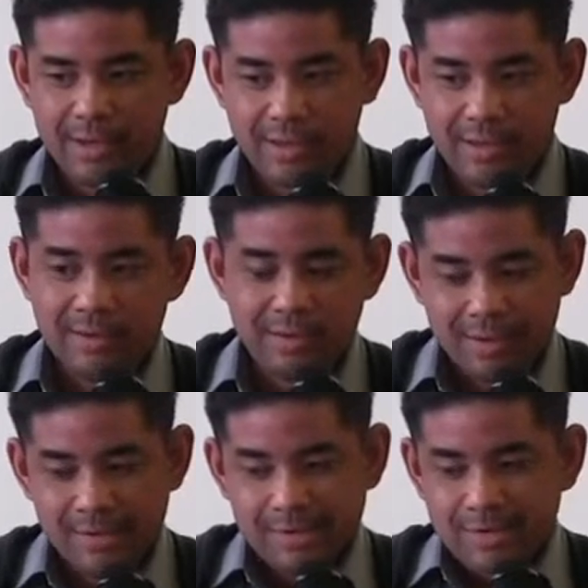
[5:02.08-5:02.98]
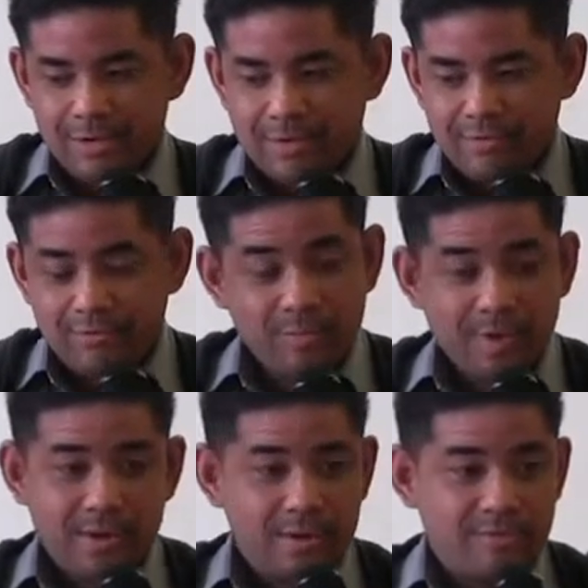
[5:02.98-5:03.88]
hear from
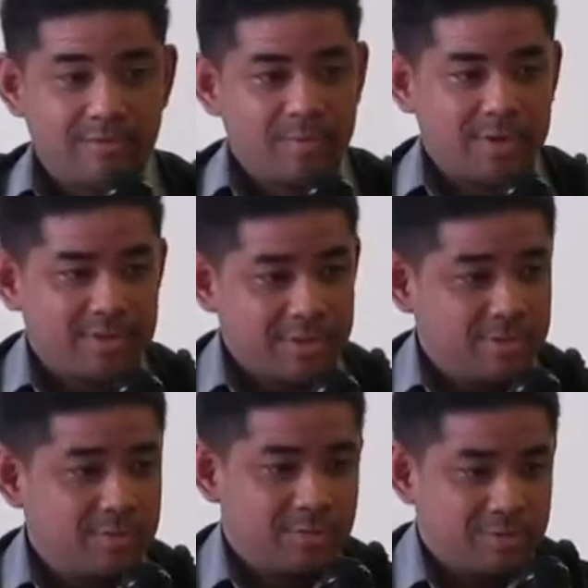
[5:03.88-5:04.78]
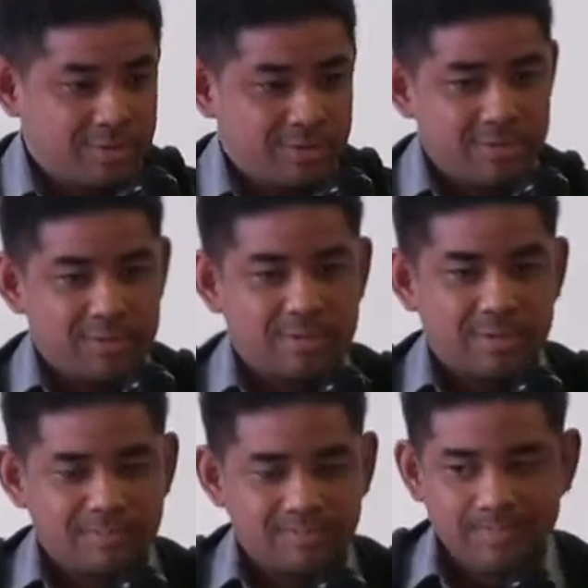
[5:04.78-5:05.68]
our sons and daughters,
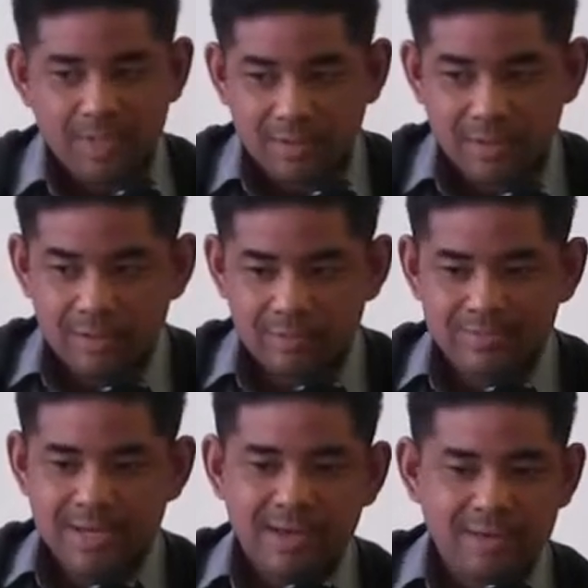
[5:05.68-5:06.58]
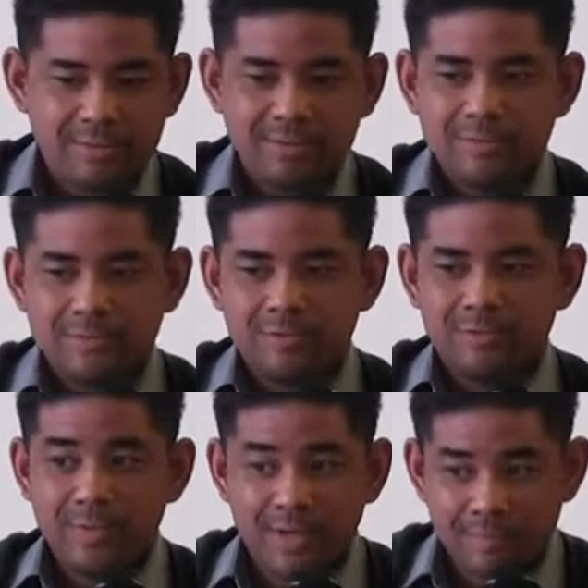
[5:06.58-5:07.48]
you know, dad
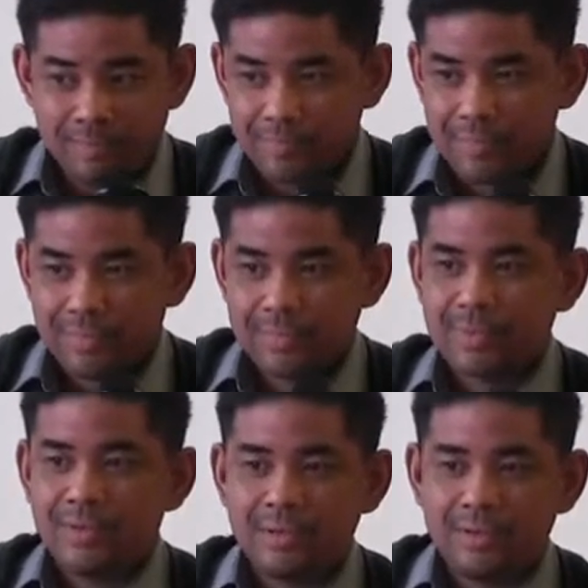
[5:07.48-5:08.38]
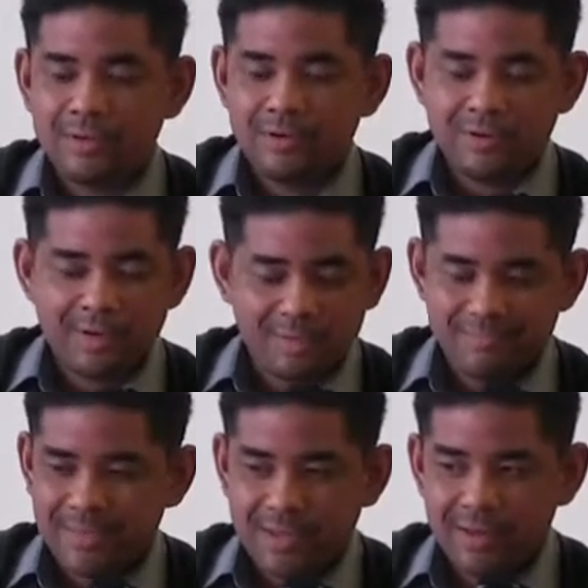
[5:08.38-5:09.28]
or mom, you know,
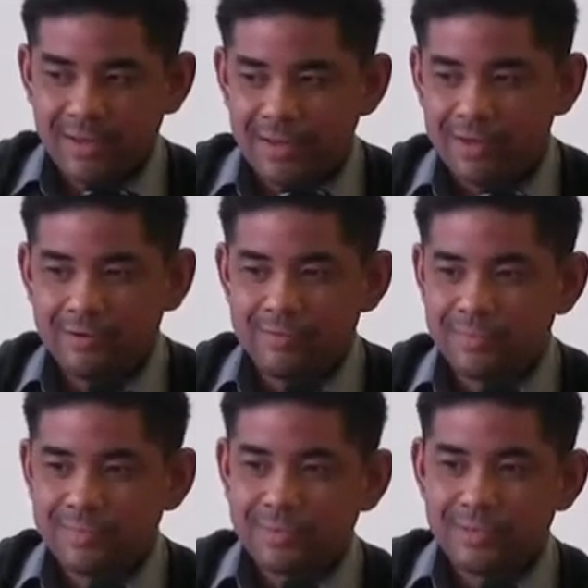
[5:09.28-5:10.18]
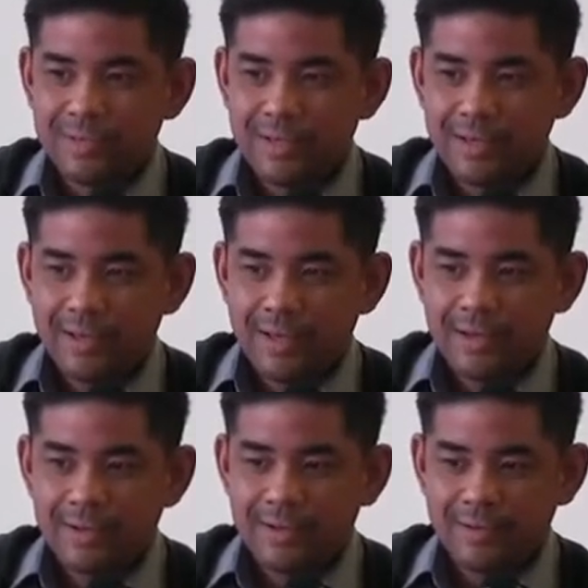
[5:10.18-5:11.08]
I need help.
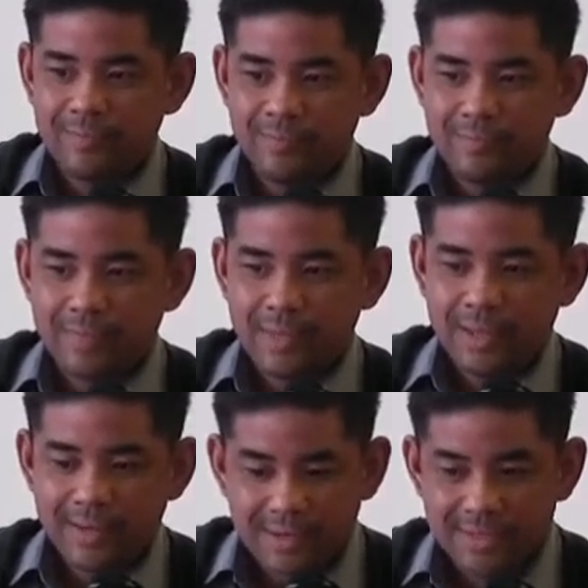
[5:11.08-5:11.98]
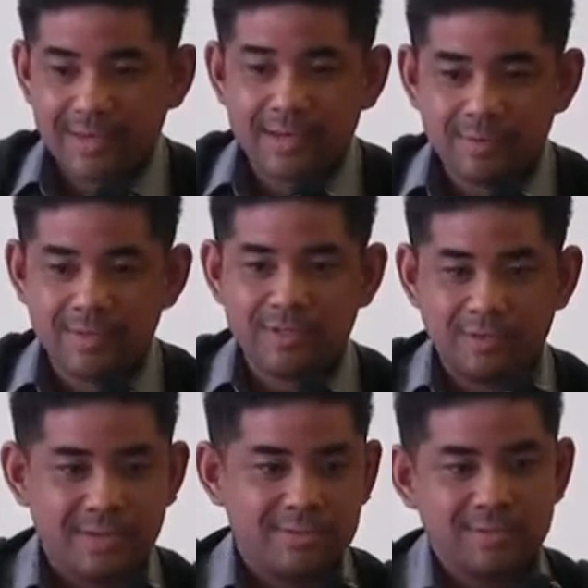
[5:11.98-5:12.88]
And at least they're coming
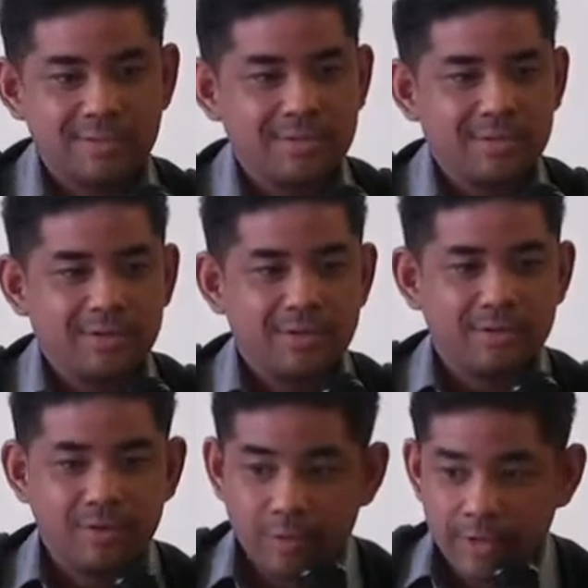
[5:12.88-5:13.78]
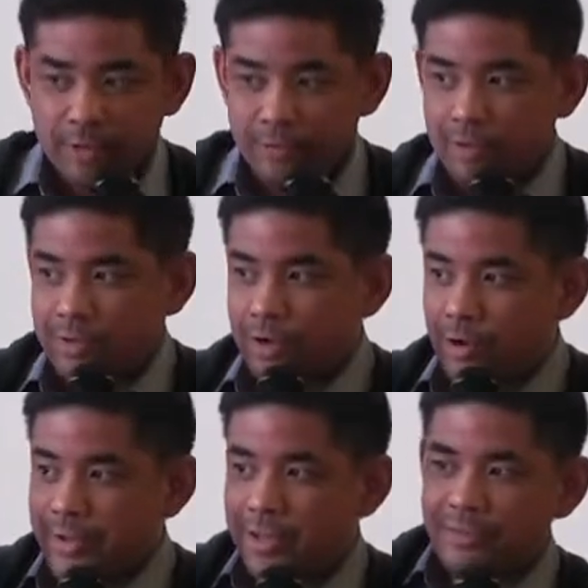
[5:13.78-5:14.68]
to us, you know, not
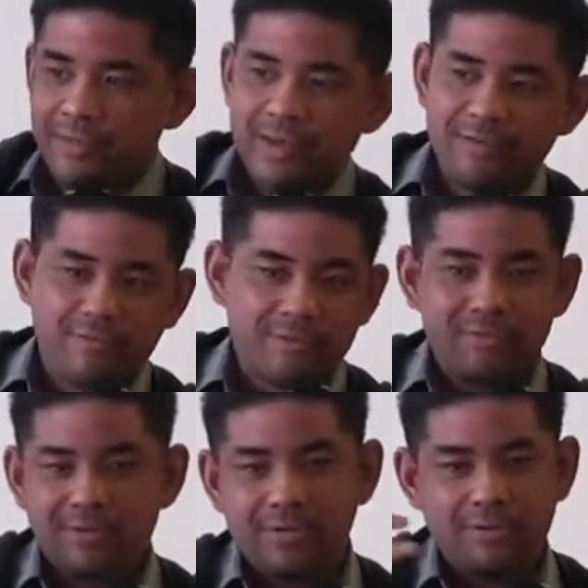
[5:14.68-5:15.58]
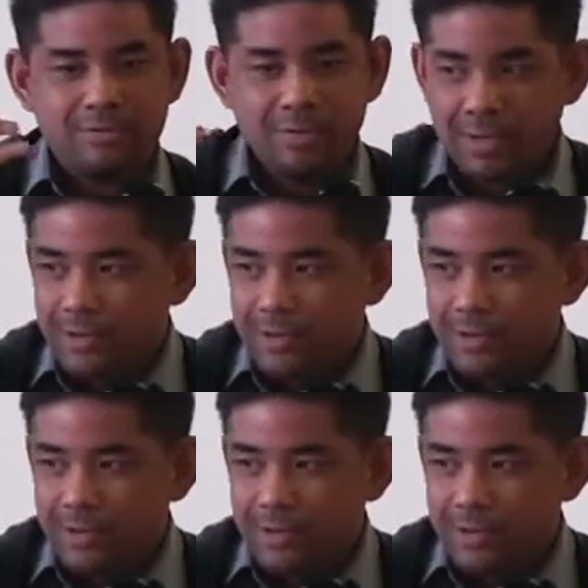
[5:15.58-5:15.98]
going out there for, you know,